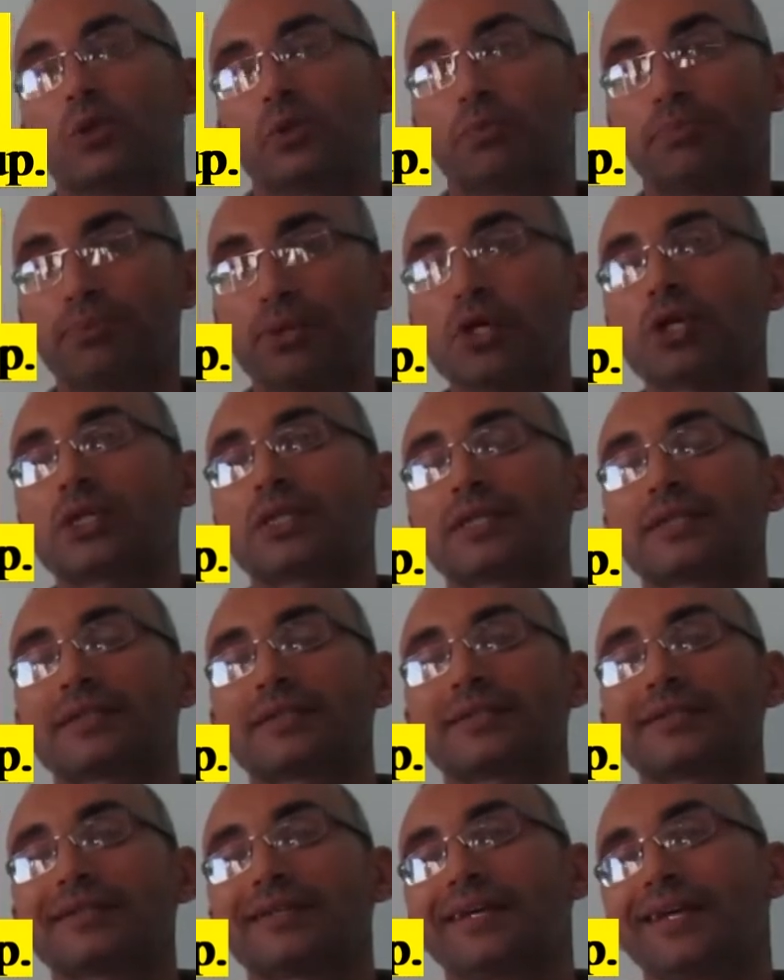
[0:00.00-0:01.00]
book
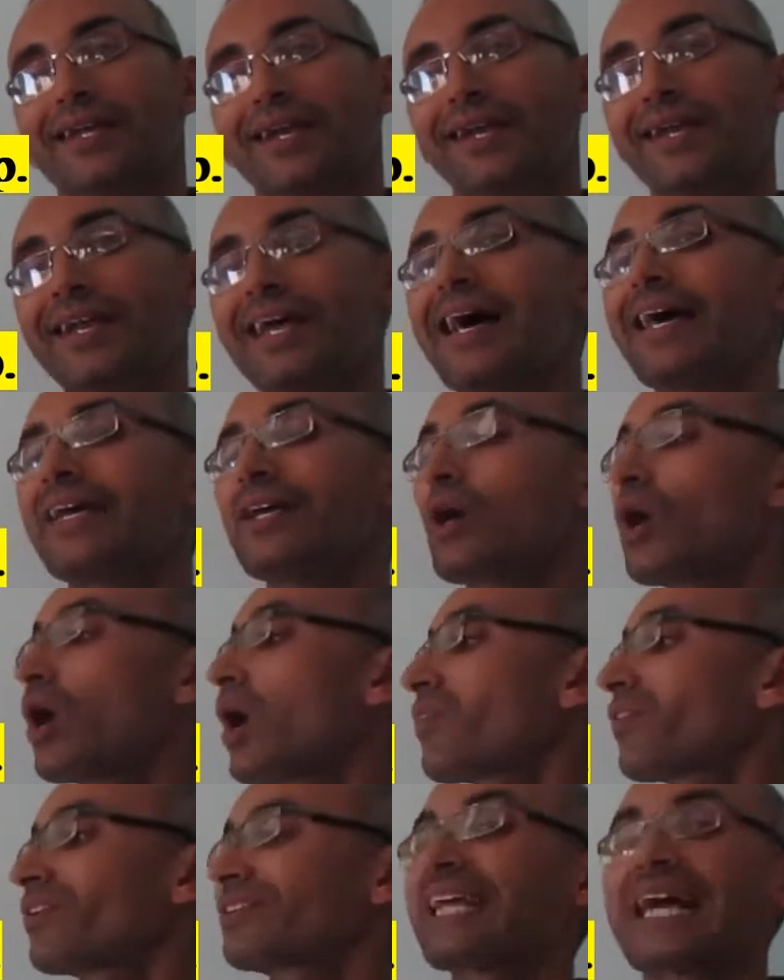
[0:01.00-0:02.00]
lay
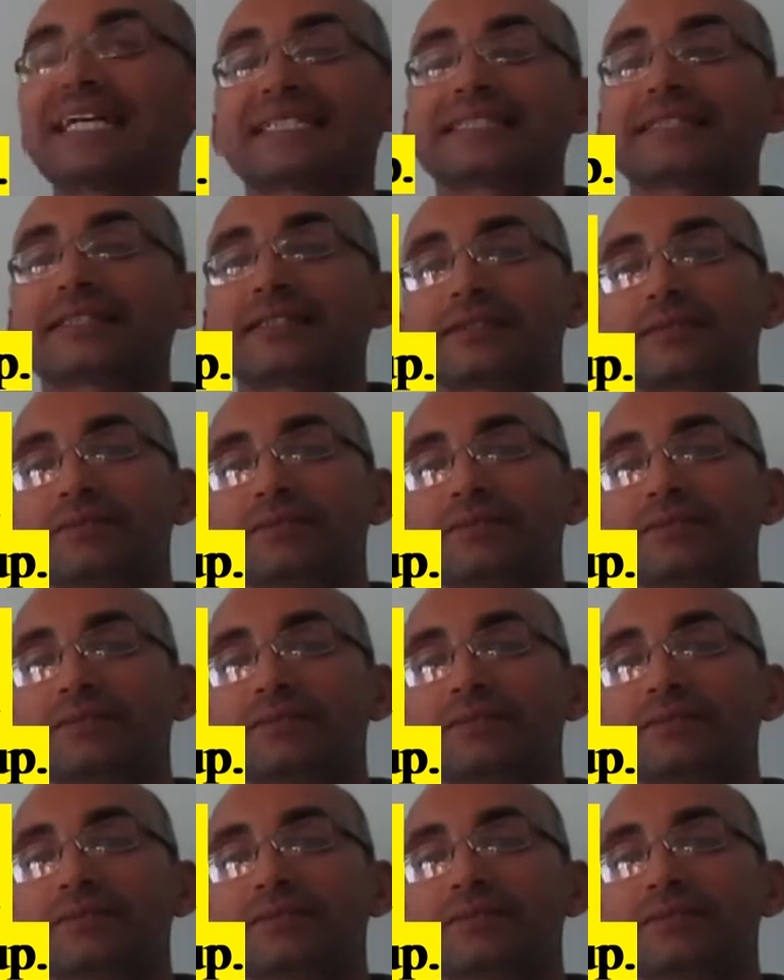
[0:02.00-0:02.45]
on the desk.